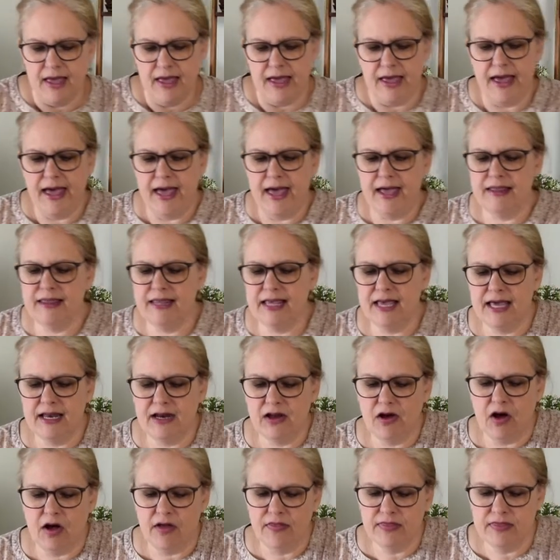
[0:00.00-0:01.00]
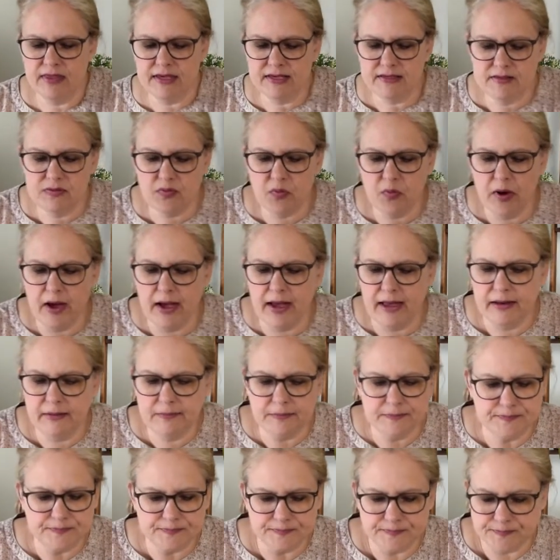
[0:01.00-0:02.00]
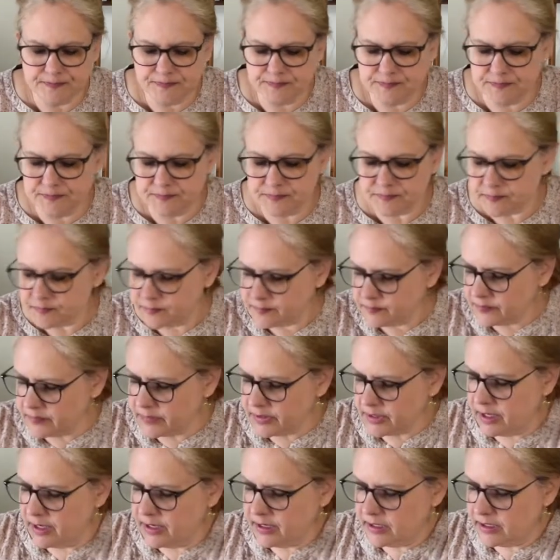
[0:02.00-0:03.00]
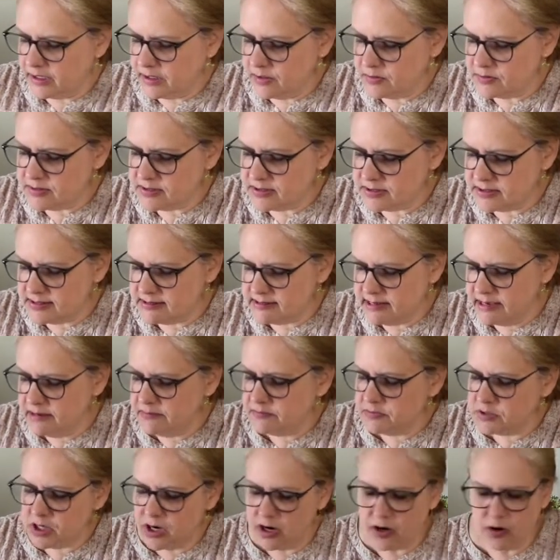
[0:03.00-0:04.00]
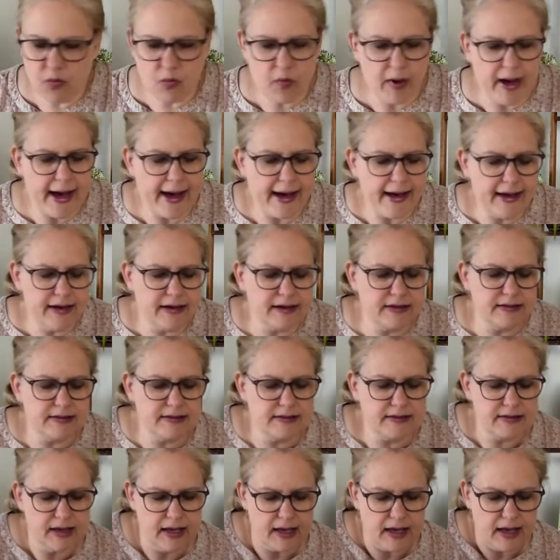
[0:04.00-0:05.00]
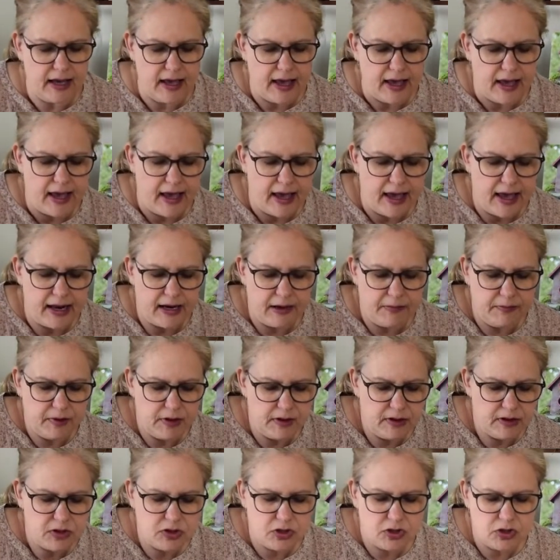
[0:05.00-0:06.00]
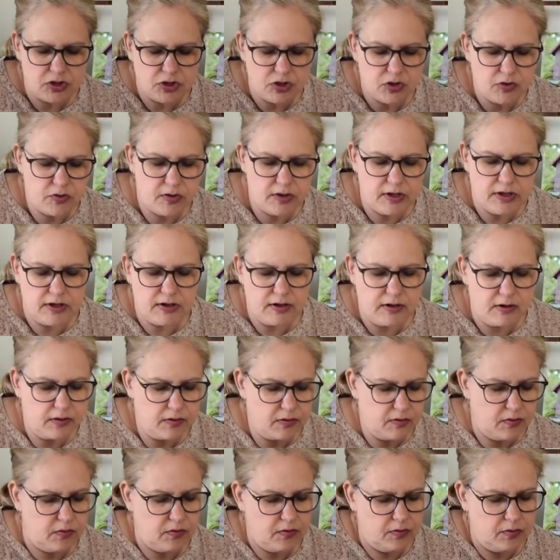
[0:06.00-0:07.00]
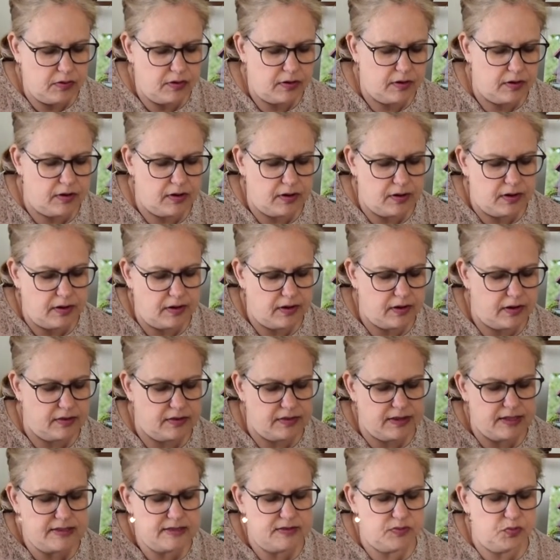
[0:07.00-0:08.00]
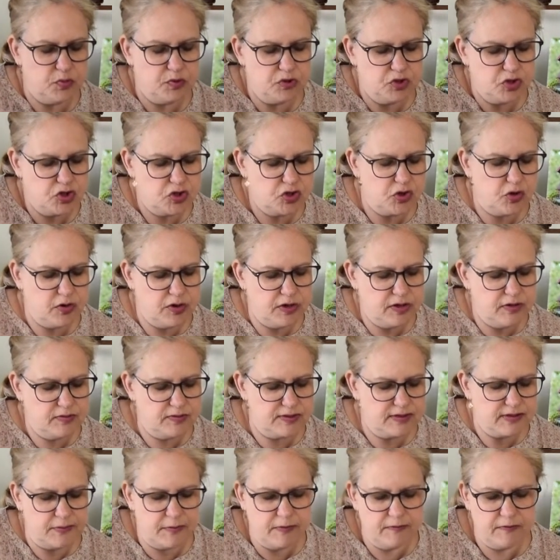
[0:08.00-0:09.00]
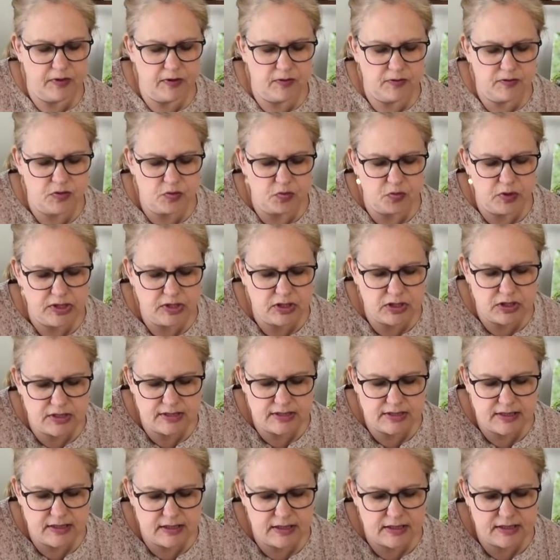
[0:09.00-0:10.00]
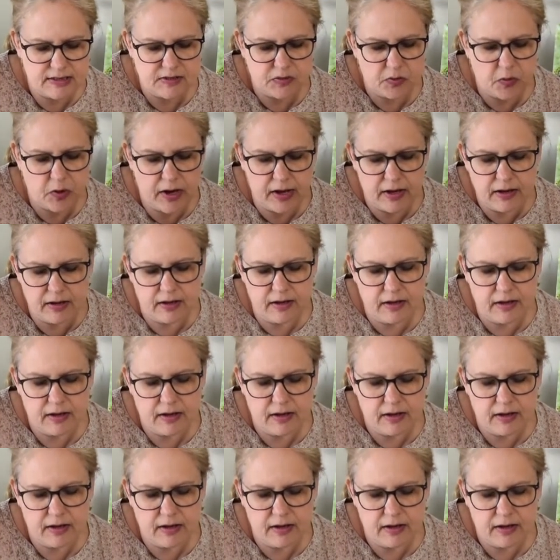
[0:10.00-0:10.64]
And then on this one, I'm going to use the same dark wax, and I'm going to show you, this will show you some of those ridges in this one.